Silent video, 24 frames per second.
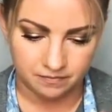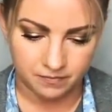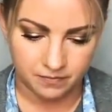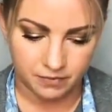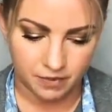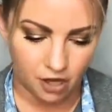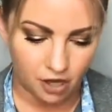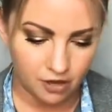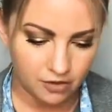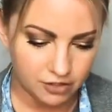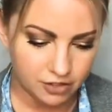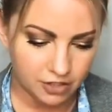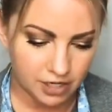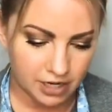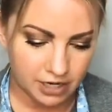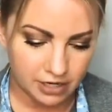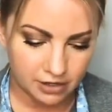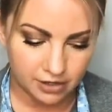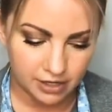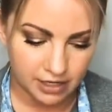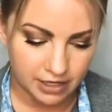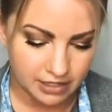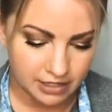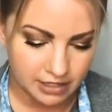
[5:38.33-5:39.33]
All the dry
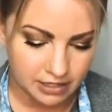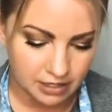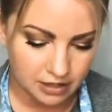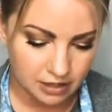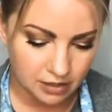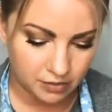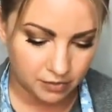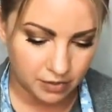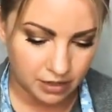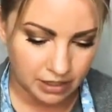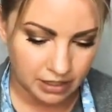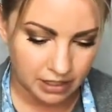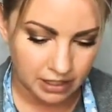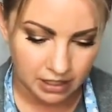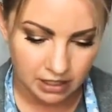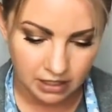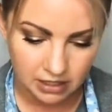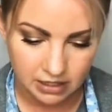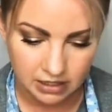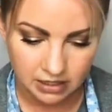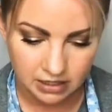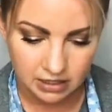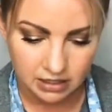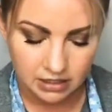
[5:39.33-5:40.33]
ingredients. So then we
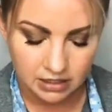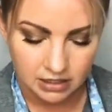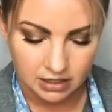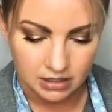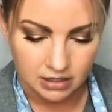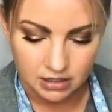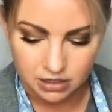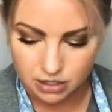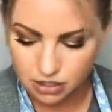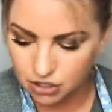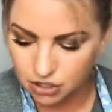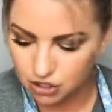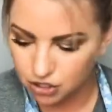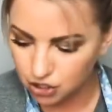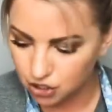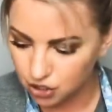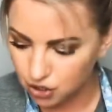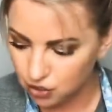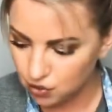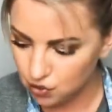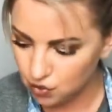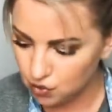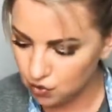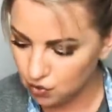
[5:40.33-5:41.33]
need
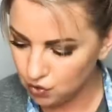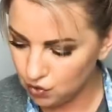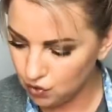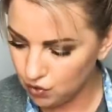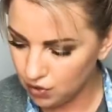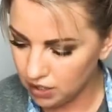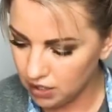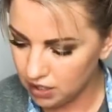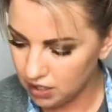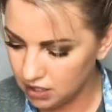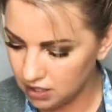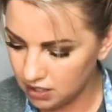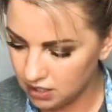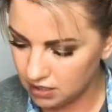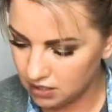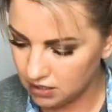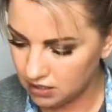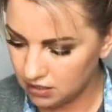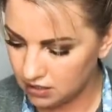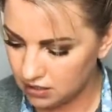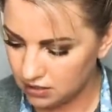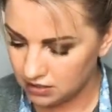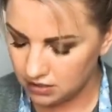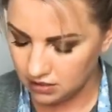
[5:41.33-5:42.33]
2
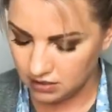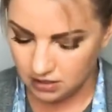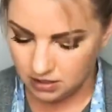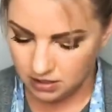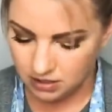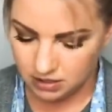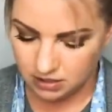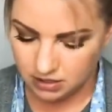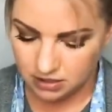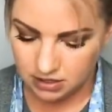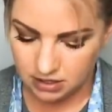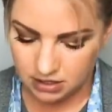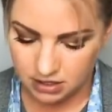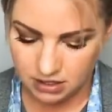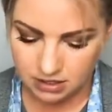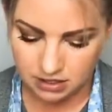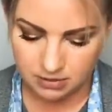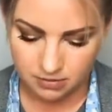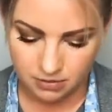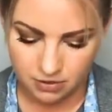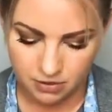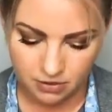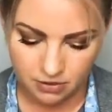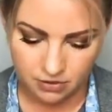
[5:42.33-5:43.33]

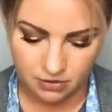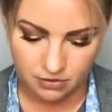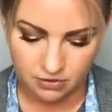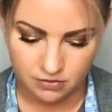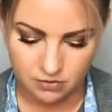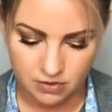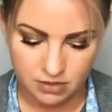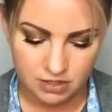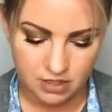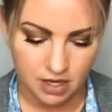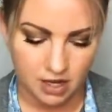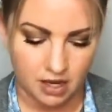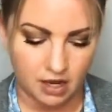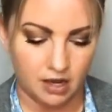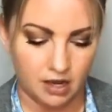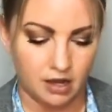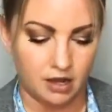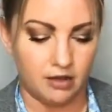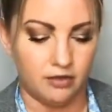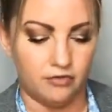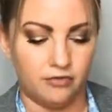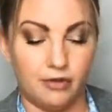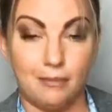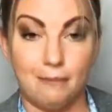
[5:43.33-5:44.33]
teaspoons
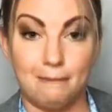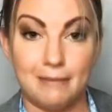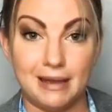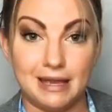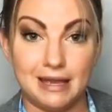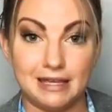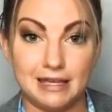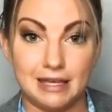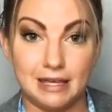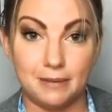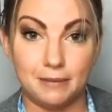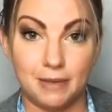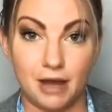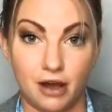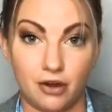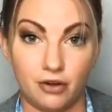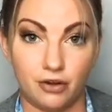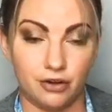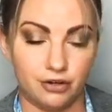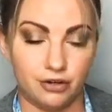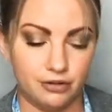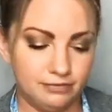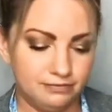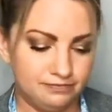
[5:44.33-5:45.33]
of baking
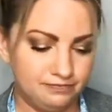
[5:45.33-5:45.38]
powder.